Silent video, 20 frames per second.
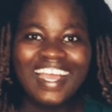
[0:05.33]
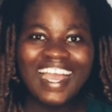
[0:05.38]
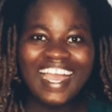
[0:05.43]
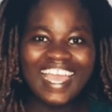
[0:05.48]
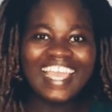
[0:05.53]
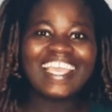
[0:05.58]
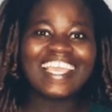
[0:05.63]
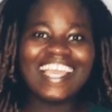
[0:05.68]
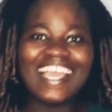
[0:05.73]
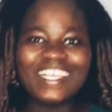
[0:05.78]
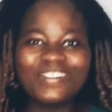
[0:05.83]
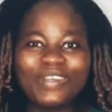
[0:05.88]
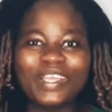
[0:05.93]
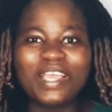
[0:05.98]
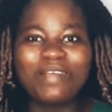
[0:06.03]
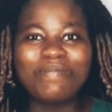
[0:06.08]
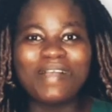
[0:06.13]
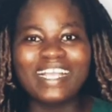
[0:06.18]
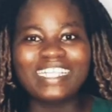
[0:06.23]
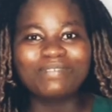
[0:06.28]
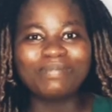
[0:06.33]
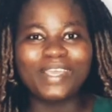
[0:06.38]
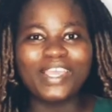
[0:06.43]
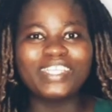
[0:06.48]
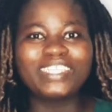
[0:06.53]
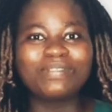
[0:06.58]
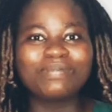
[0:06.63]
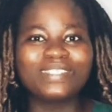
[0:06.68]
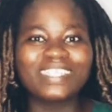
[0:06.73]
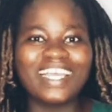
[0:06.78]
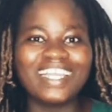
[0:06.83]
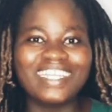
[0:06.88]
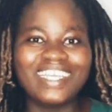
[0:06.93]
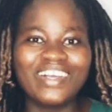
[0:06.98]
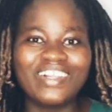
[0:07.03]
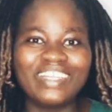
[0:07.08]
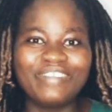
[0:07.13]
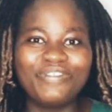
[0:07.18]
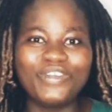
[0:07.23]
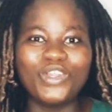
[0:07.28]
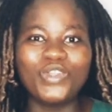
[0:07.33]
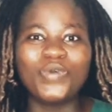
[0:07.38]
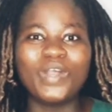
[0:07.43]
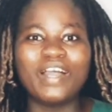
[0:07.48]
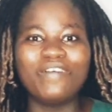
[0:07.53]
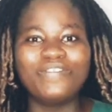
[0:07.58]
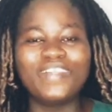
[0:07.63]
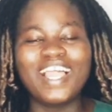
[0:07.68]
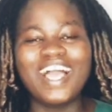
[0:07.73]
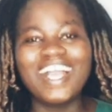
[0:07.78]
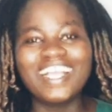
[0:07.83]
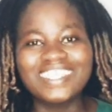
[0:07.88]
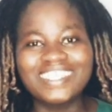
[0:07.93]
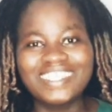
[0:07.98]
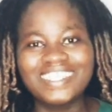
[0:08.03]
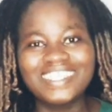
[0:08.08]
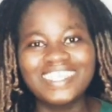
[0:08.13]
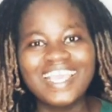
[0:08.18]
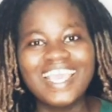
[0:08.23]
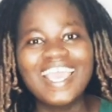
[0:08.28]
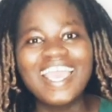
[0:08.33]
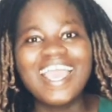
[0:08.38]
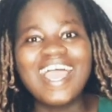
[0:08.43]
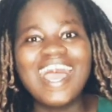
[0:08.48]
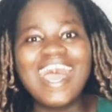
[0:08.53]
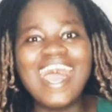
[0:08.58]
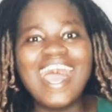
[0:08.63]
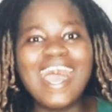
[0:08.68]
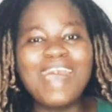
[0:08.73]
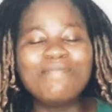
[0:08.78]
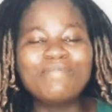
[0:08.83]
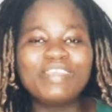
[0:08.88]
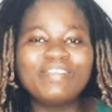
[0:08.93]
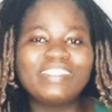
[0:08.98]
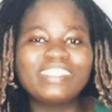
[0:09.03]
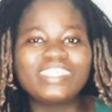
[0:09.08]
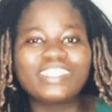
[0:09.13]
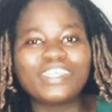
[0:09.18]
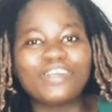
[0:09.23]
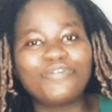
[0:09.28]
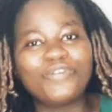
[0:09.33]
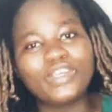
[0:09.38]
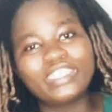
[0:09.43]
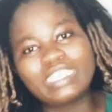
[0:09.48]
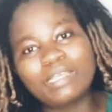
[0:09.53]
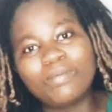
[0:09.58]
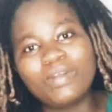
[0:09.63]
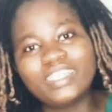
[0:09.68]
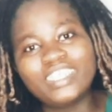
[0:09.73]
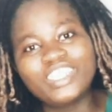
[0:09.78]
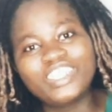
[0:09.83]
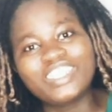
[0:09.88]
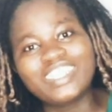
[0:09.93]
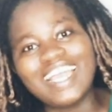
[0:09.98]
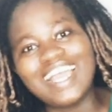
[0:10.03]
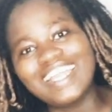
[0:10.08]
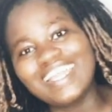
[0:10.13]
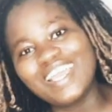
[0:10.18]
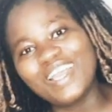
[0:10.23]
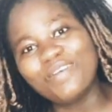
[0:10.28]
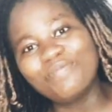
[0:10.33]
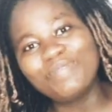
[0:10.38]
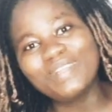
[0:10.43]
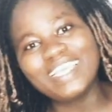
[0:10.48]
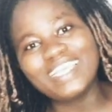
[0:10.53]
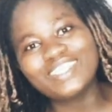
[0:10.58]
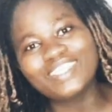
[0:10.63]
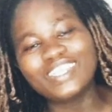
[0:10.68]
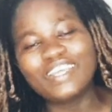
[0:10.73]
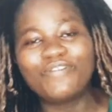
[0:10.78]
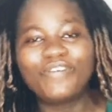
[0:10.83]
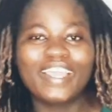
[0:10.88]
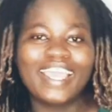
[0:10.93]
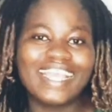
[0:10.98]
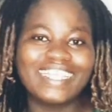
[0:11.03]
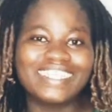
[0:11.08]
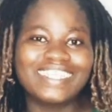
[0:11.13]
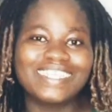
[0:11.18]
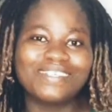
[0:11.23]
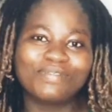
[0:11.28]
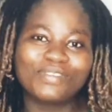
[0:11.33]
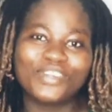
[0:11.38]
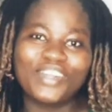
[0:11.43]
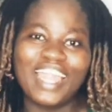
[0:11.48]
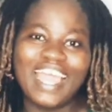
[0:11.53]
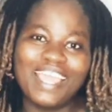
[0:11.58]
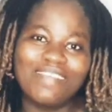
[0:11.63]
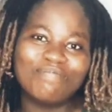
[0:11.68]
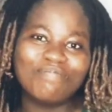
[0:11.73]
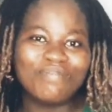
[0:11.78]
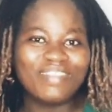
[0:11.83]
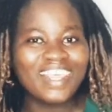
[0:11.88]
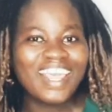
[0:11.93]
Hi guys, welcome back to my YouTube channel, If You Love Vlogs. If this is your first time on this channel, please do not forget to subscribe.